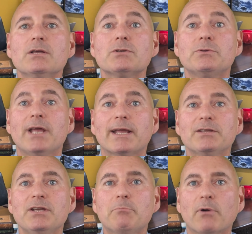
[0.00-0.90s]
So take a
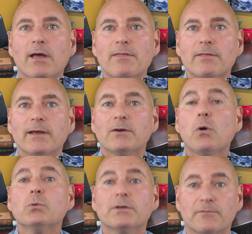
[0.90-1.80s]
deep breath and
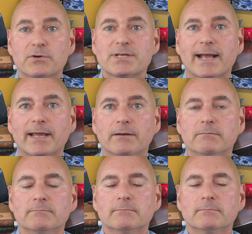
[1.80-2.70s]
hold it for a second.
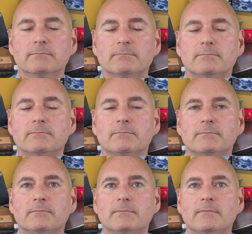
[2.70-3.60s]

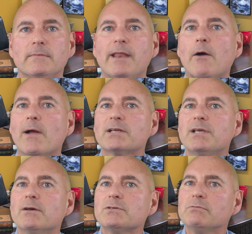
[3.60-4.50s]
Now
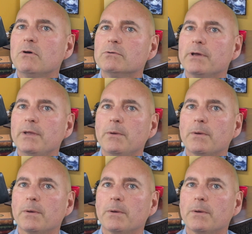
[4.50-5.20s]
exhale slowly,